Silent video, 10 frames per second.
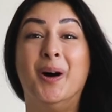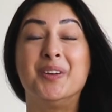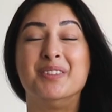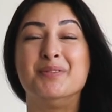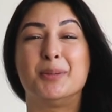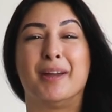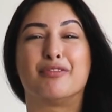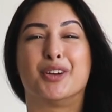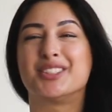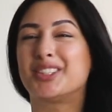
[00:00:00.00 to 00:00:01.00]
Welcome to my
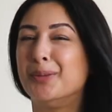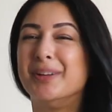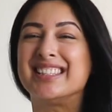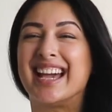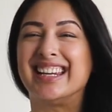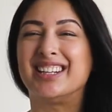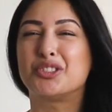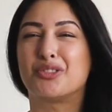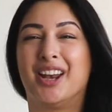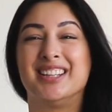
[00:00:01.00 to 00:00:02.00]
first Human Design and
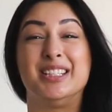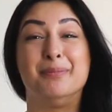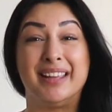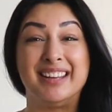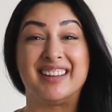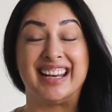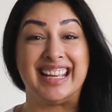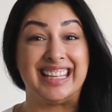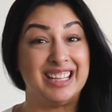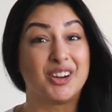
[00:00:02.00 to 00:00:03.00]
Astrology mini
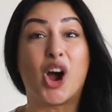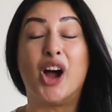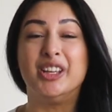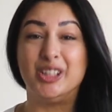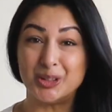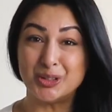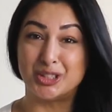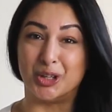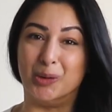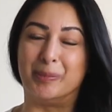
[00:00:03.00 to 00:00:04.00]
reading here on
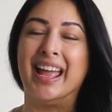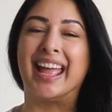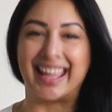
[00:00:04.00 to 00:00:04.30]
YouTube.